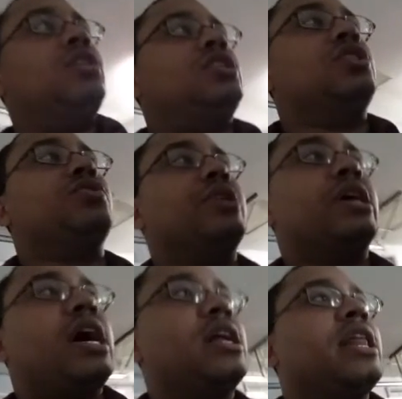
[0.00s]
So it's
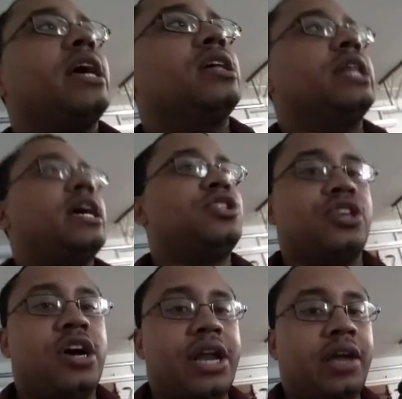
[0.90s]
really kind of like
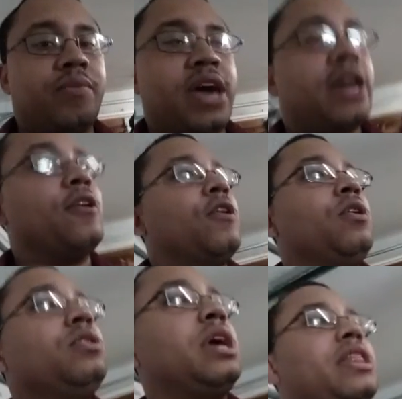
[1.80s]
electronic
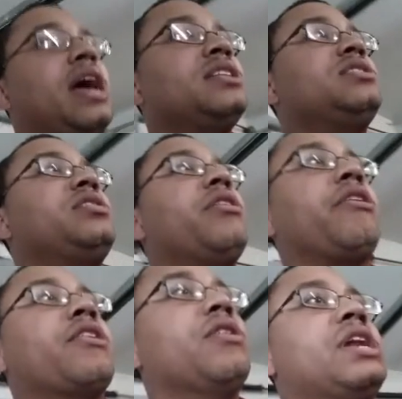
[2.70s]
metal, and that's,
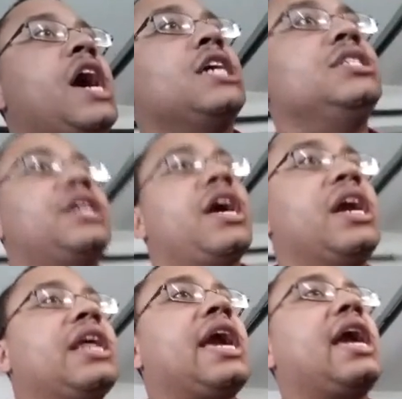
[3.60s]
you know, in
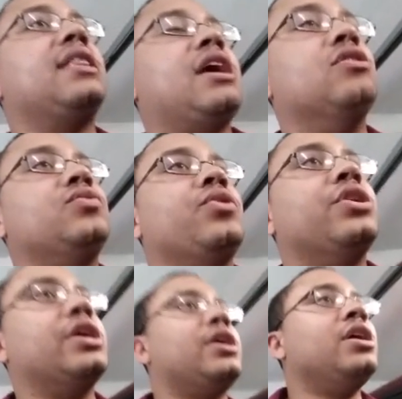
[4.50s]
1998, that was
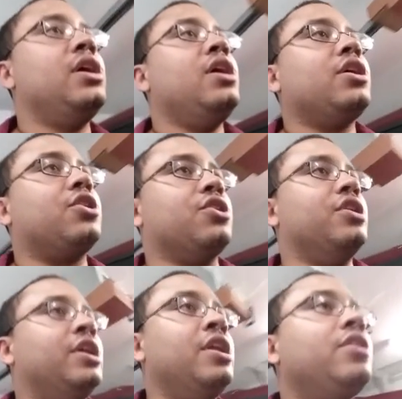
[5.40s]
really
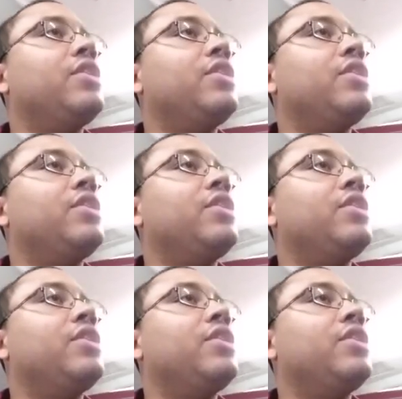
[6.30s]
good.